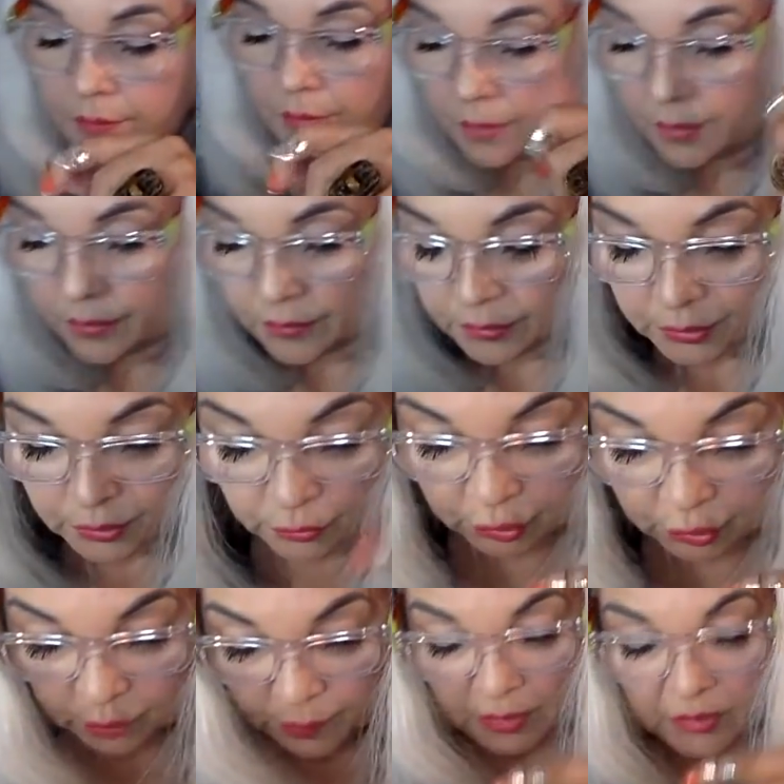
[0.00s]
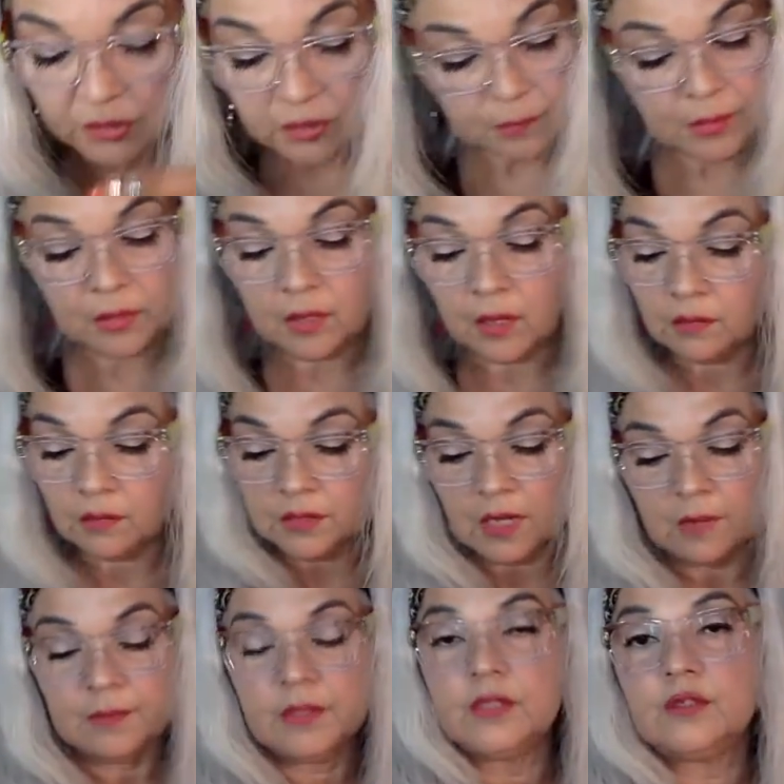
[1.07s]
on YouTube, and it took me a long time
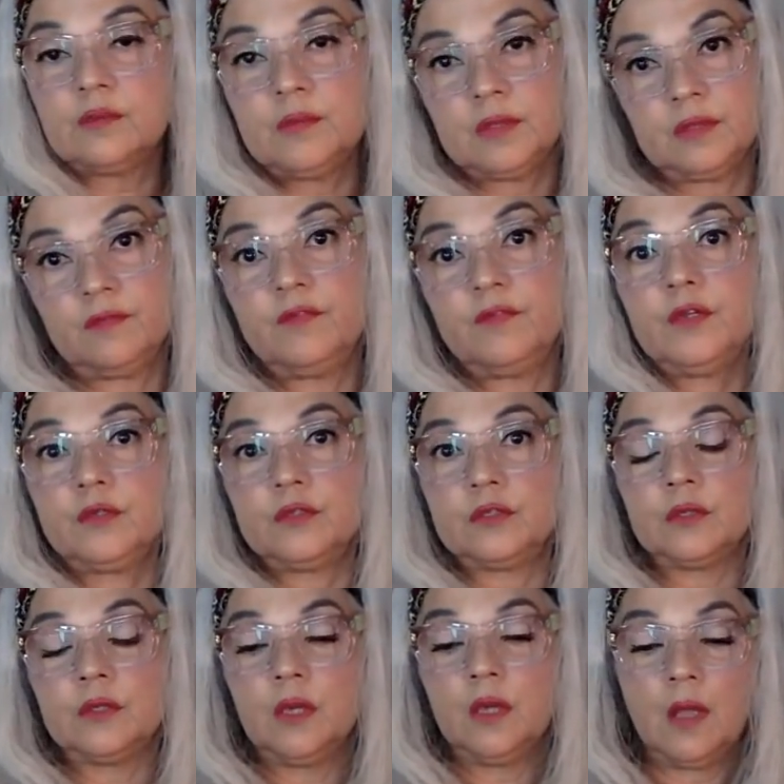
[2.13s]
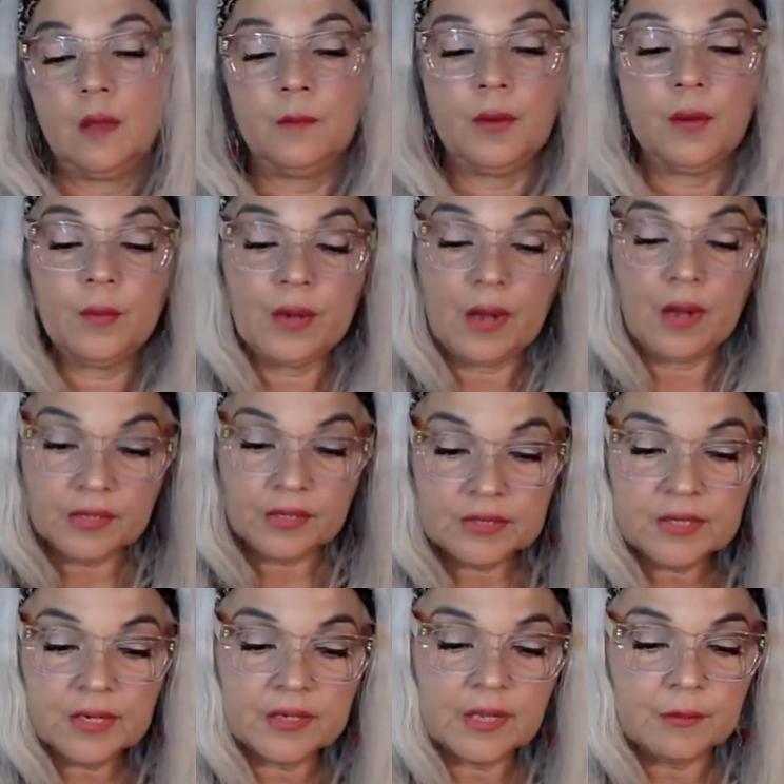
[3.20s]
to get to a million views. But when I did
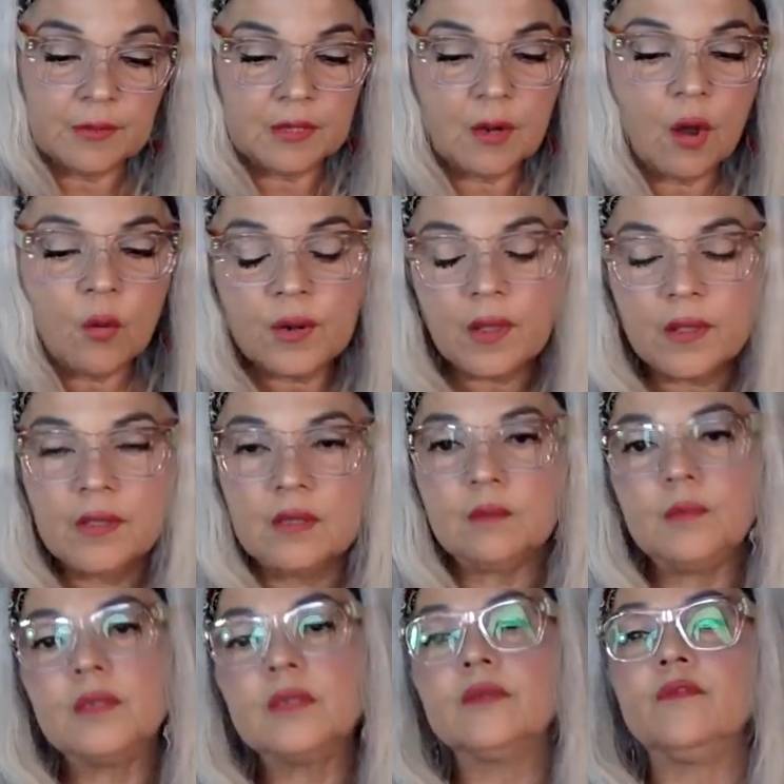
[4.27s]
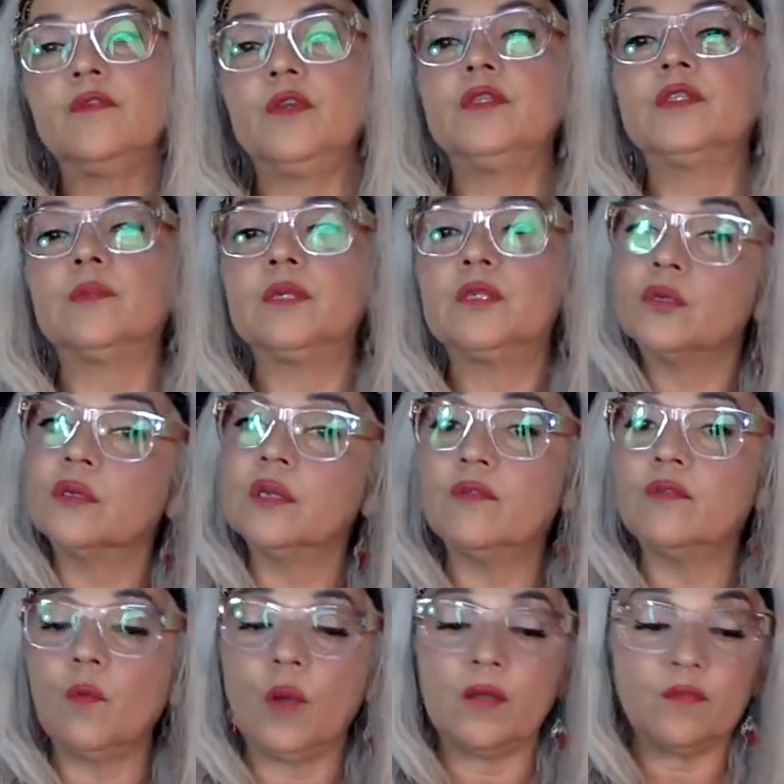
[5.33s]
it, I kept thinking, oh, when I hit a million views, I'm going to do a
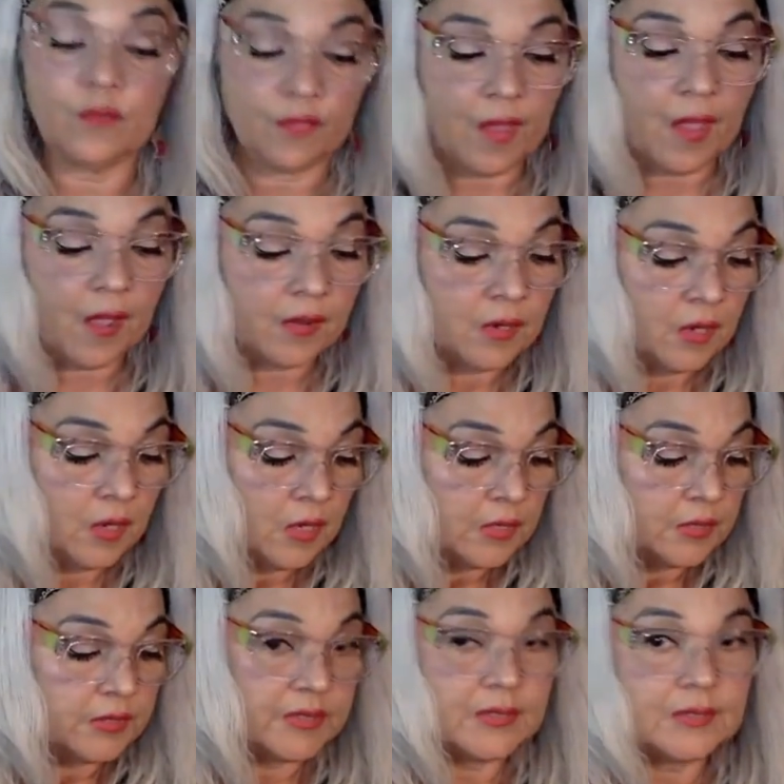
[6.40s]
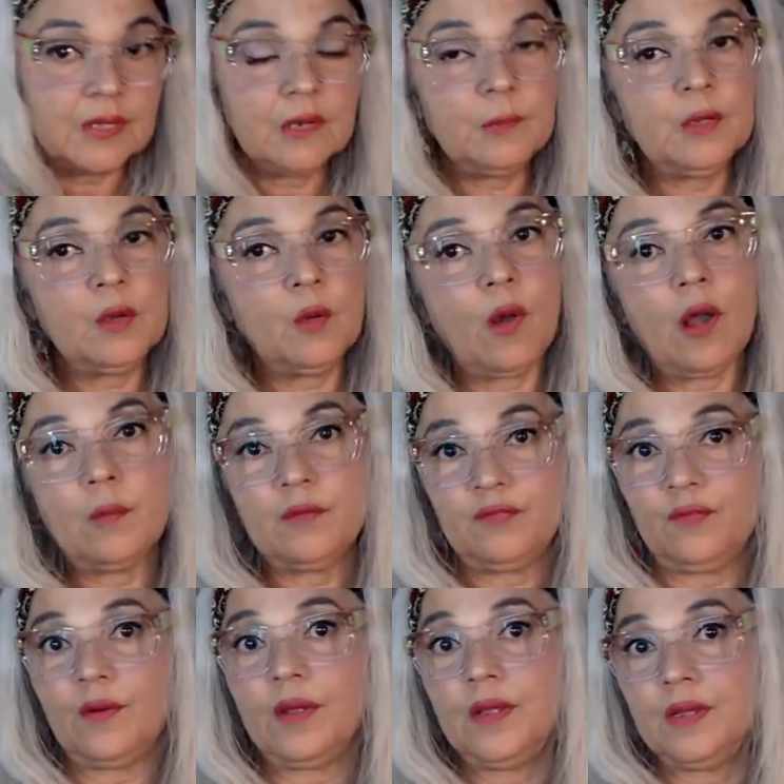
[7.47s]
giveaway for that. Since so it's going to be a while
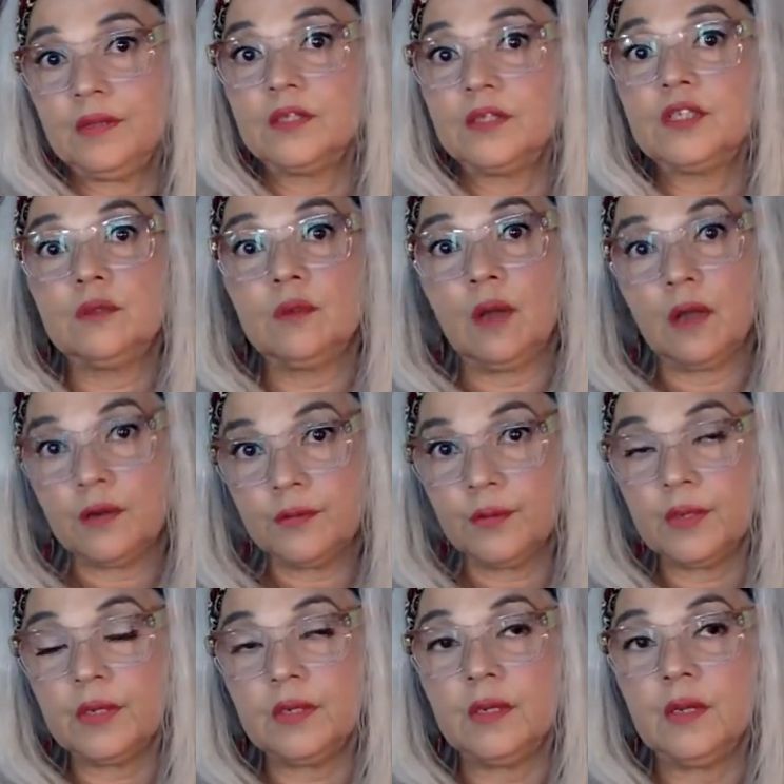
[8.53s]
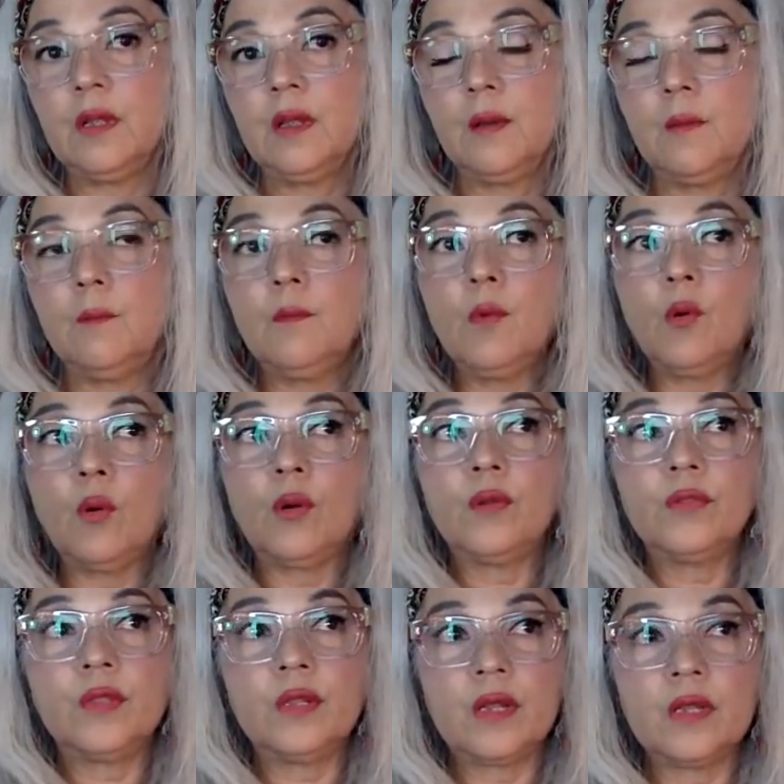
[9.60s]
before I hit the 200 more
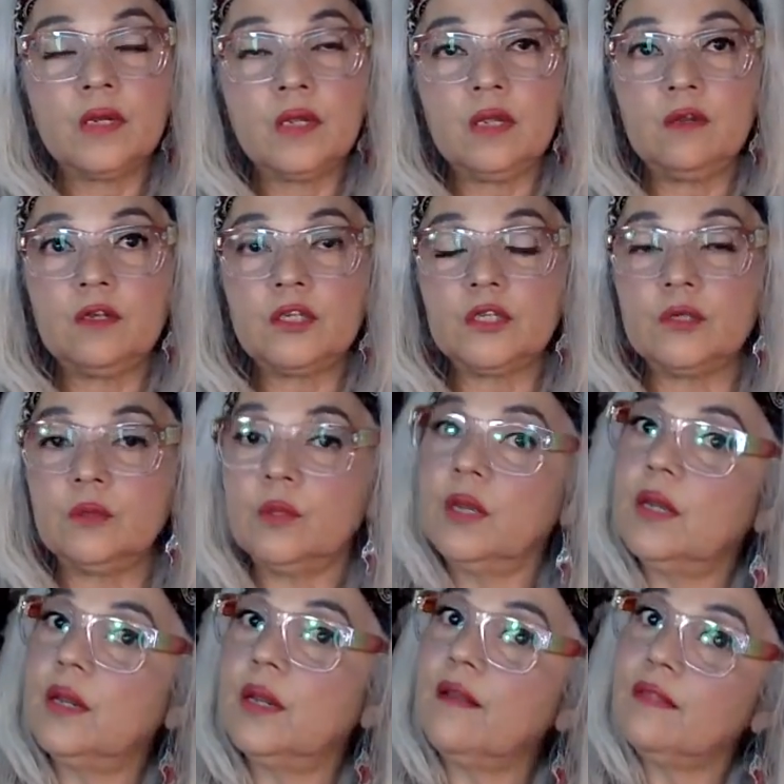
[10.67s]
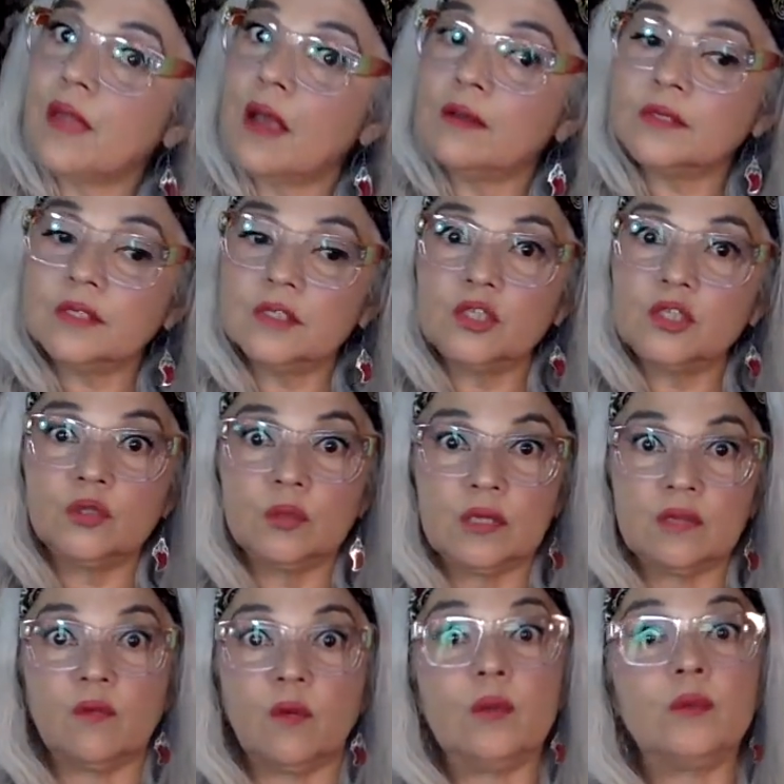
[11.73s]
than I need to hit 8,000 to do a
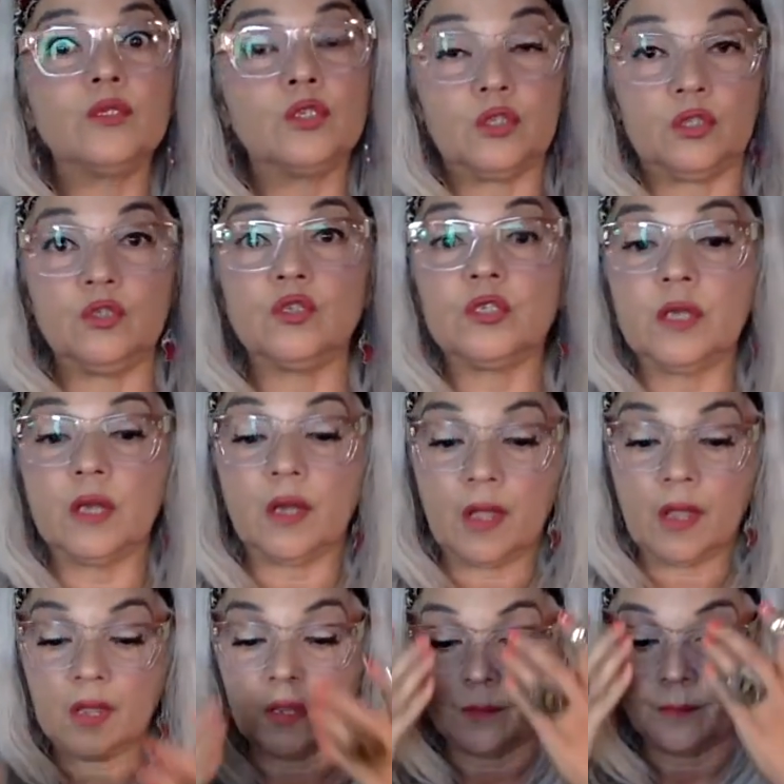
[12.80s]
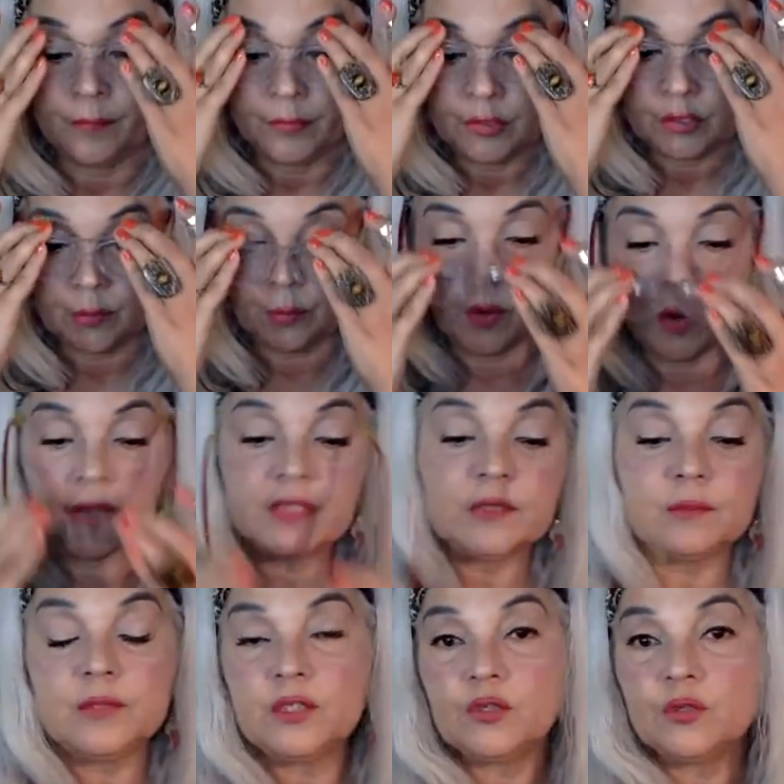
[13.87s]
giveaway, which is usually a surprise
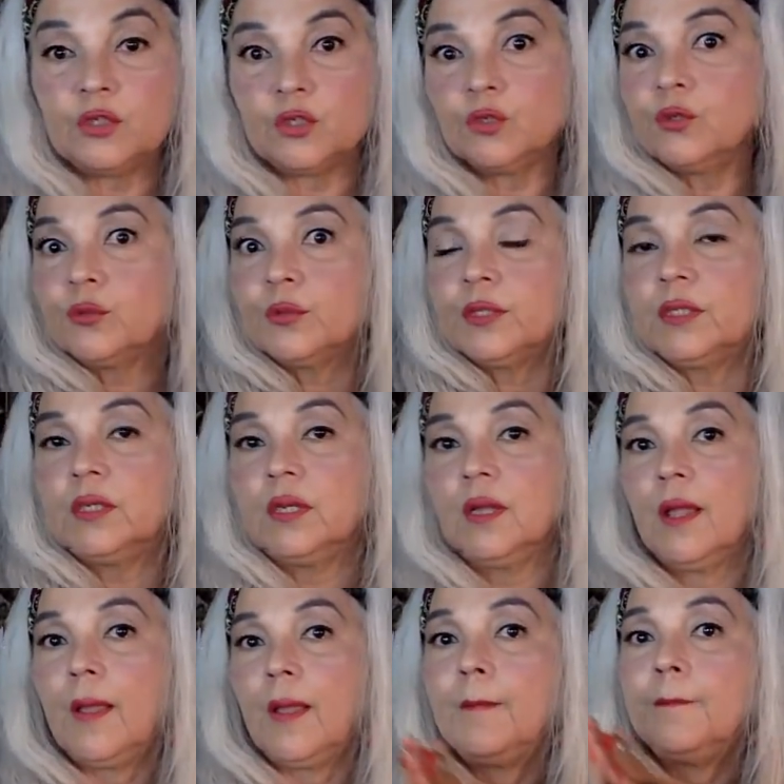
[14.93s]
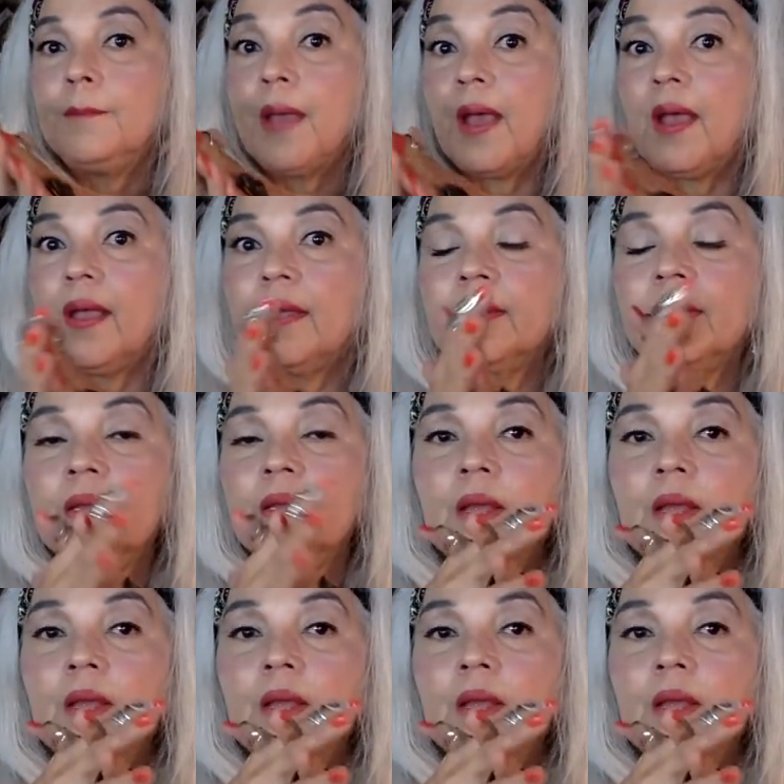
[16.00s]
mystery jewelry bag.